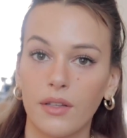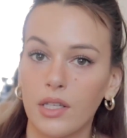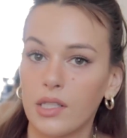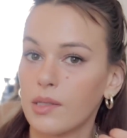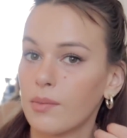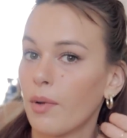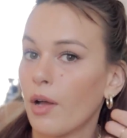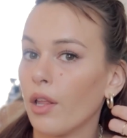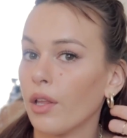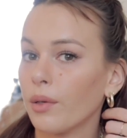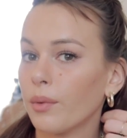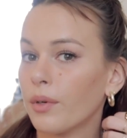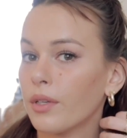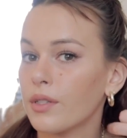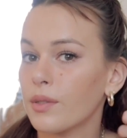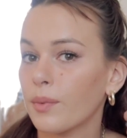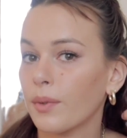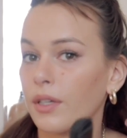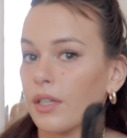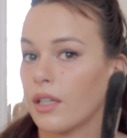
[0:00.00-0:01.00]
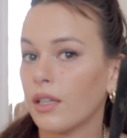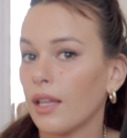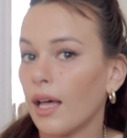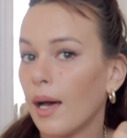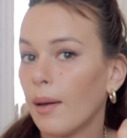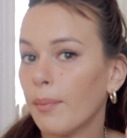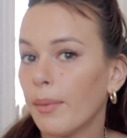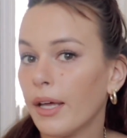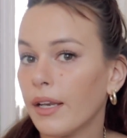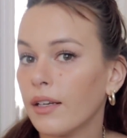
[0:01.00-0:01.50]
The smaller ones work a
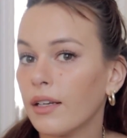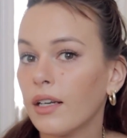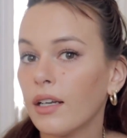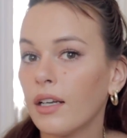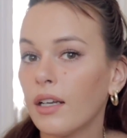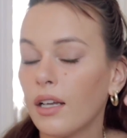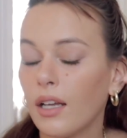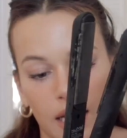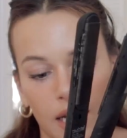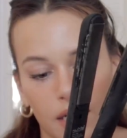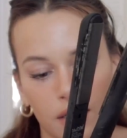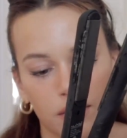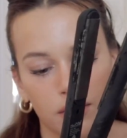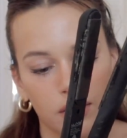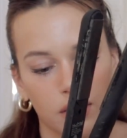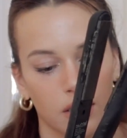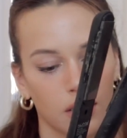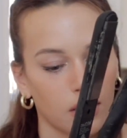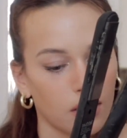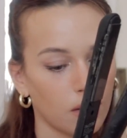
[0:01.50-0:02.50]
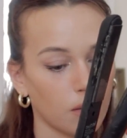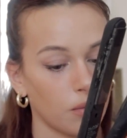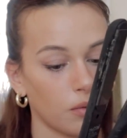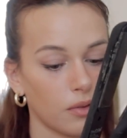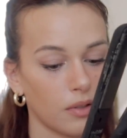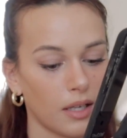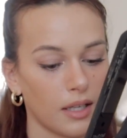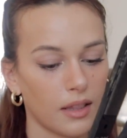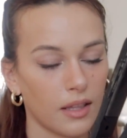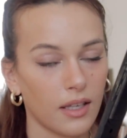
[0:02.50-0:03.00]
lot better. I don't really
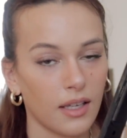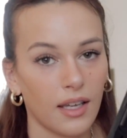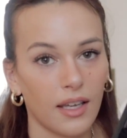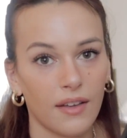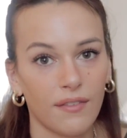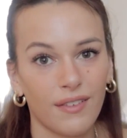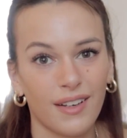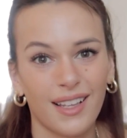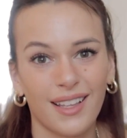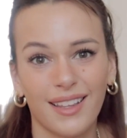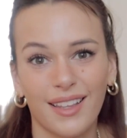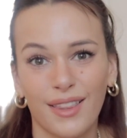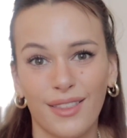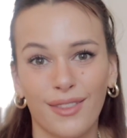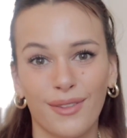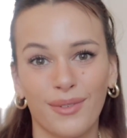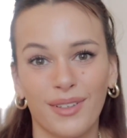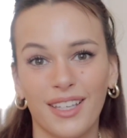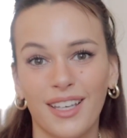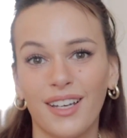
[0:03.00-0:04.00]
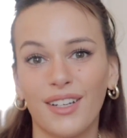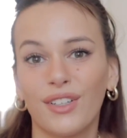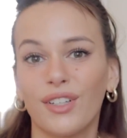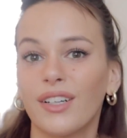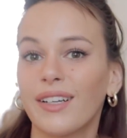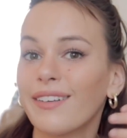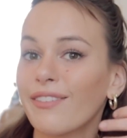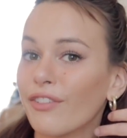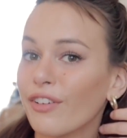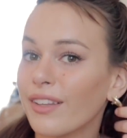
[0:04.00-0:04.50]
know. I think I have it at like
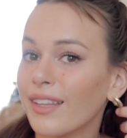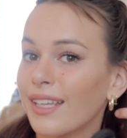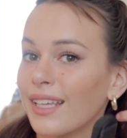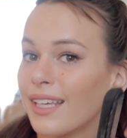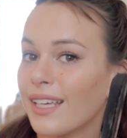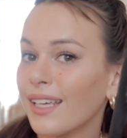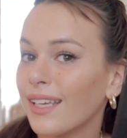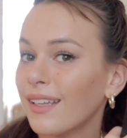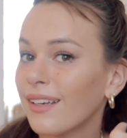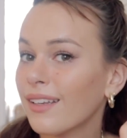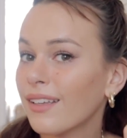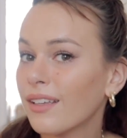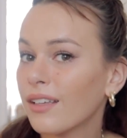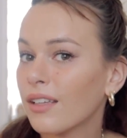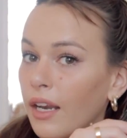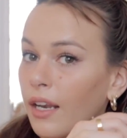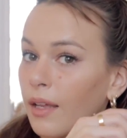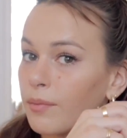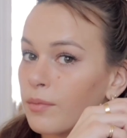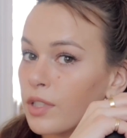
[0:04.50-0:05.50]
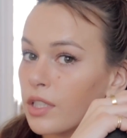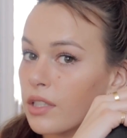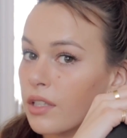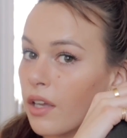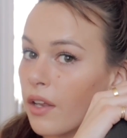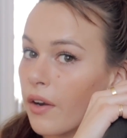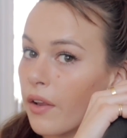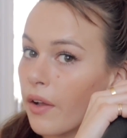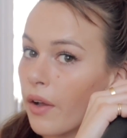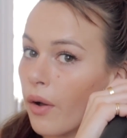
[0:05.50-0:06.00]
300 for the heat. And I'm just
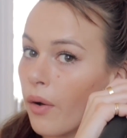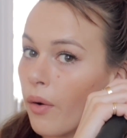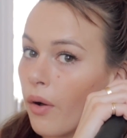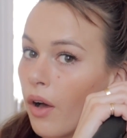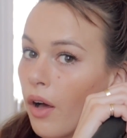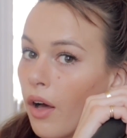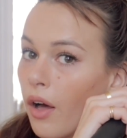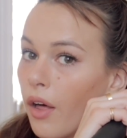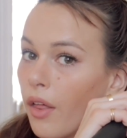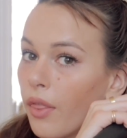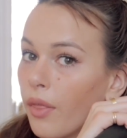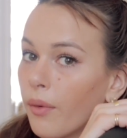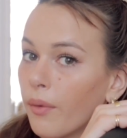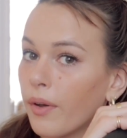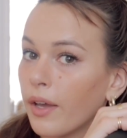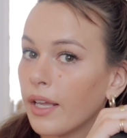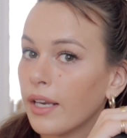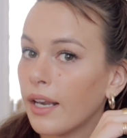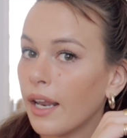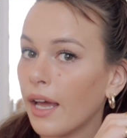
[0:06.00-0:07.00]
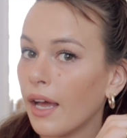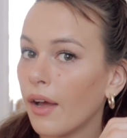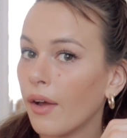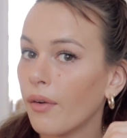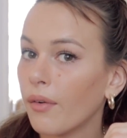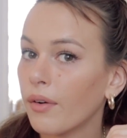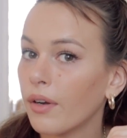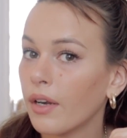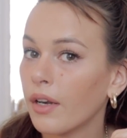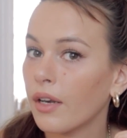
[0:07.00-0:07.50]
gonna go all the way
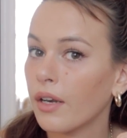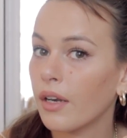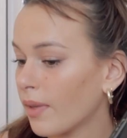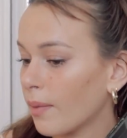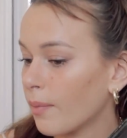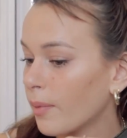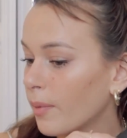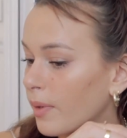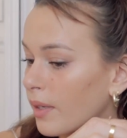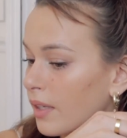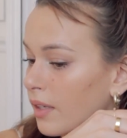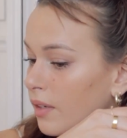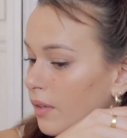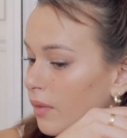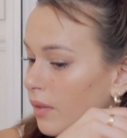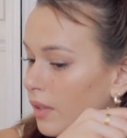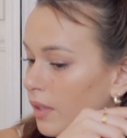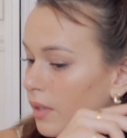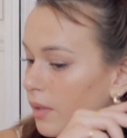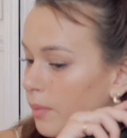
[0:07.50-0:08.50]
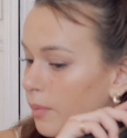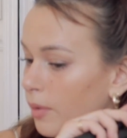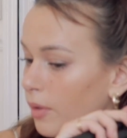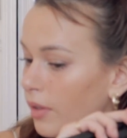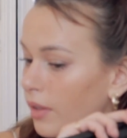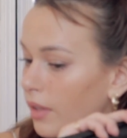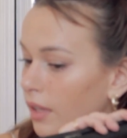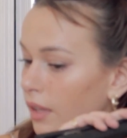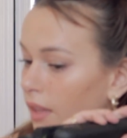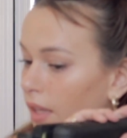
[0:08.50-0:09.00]
down. Maybe we can do a little
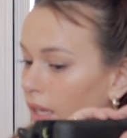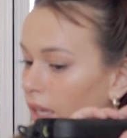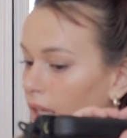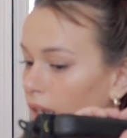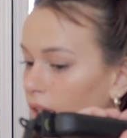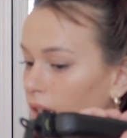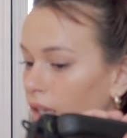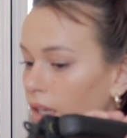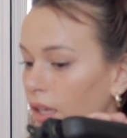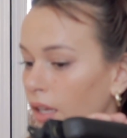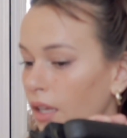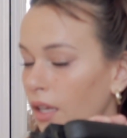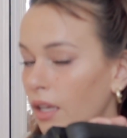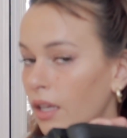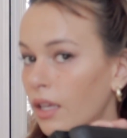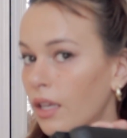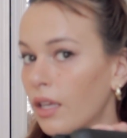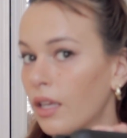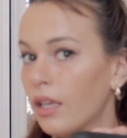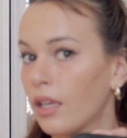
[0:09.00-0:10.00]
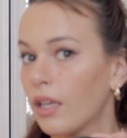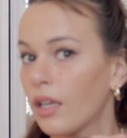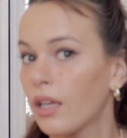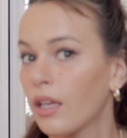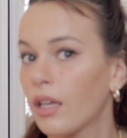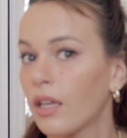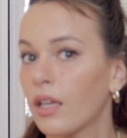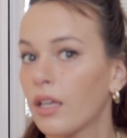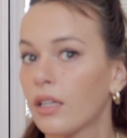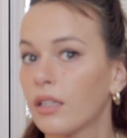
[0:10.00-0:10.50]
more than that.